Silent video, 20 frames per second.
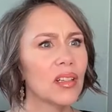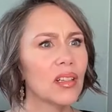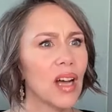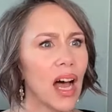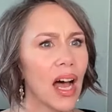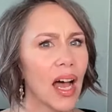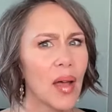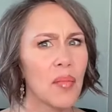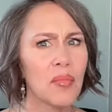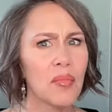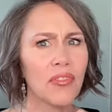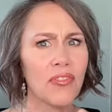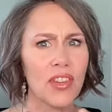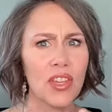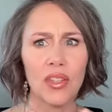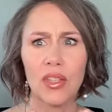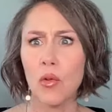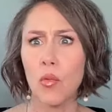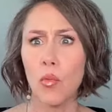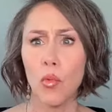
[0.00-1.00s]
I'm
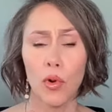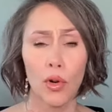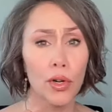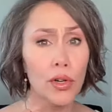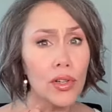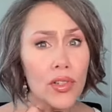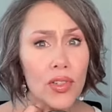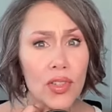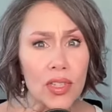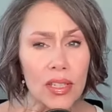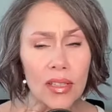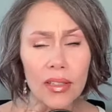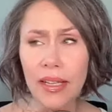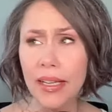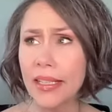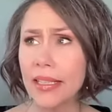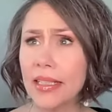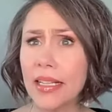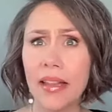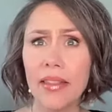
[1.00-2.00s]
feeling worse.
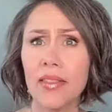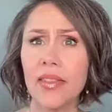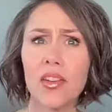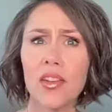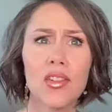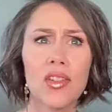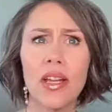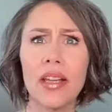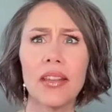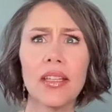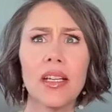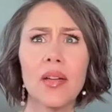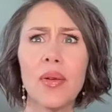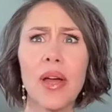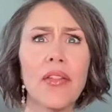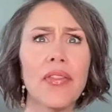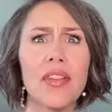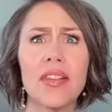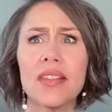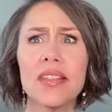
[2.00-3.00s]
Like no, there's nothing
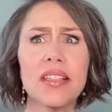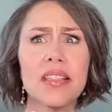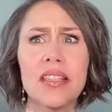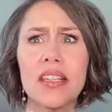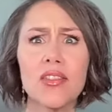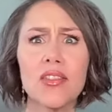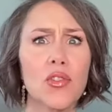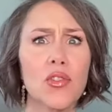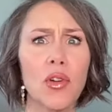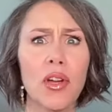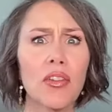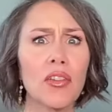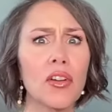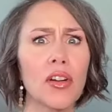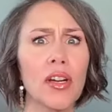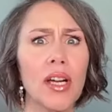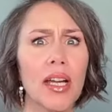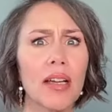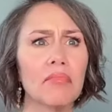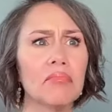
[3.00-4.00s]
about this that's ease, joy, and
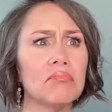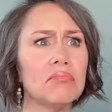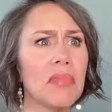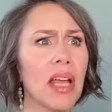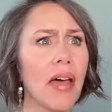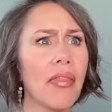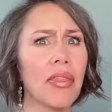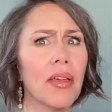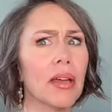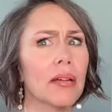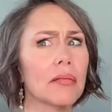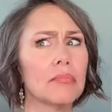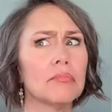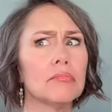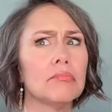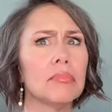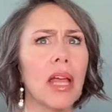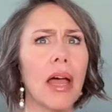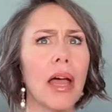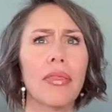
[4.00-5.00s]
glory. Nothing.
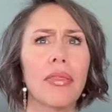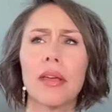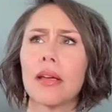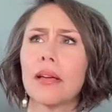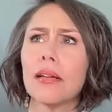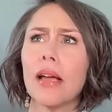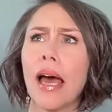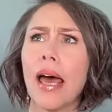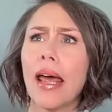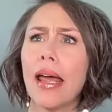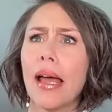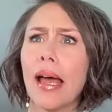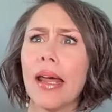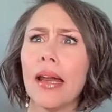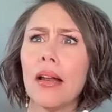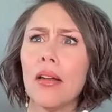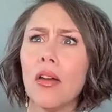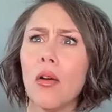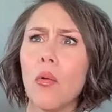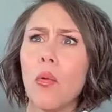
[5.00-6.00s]
Nothing. I, I
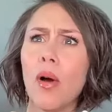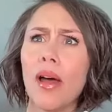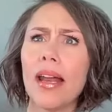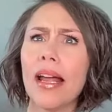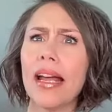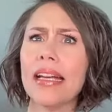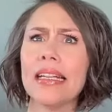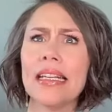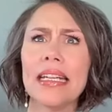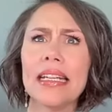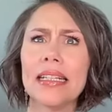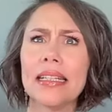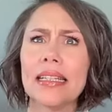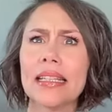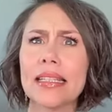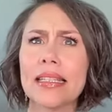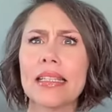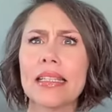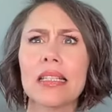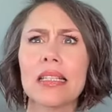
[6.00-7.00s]
don't know what I needed
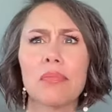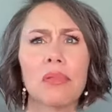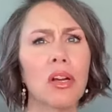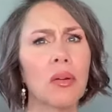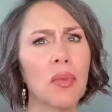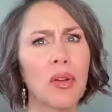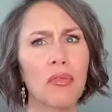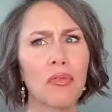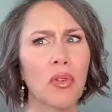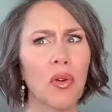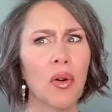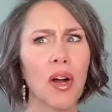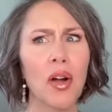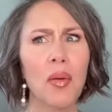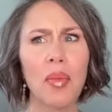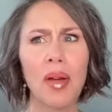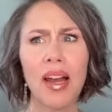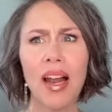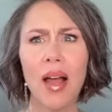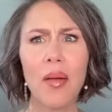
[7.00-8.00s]
this experiment for,
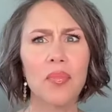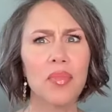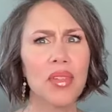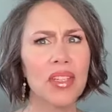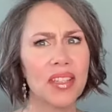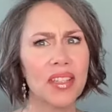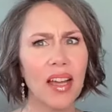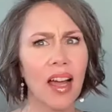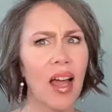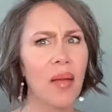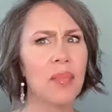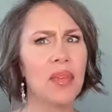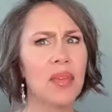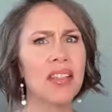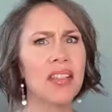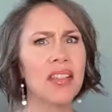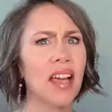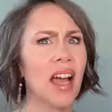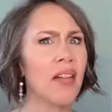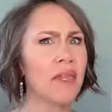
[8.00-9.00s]
but I'm just I'm
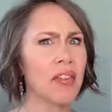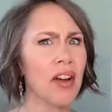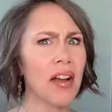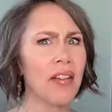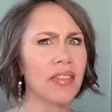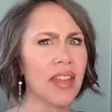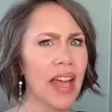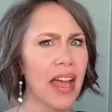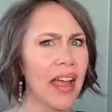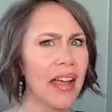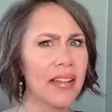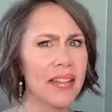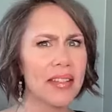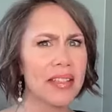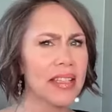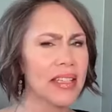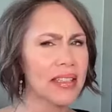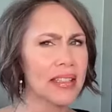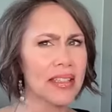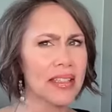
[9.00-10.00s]
discovering things.
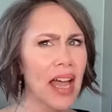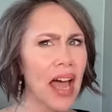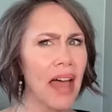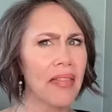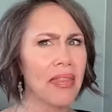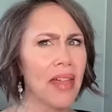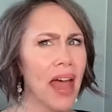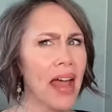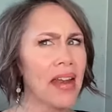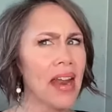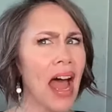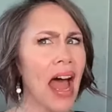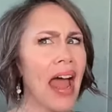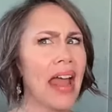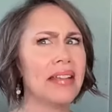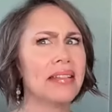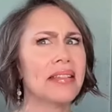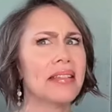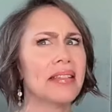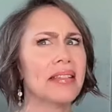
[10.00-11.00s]
It's not that
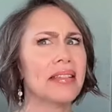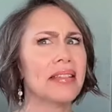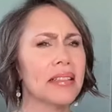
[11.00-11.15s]
nice.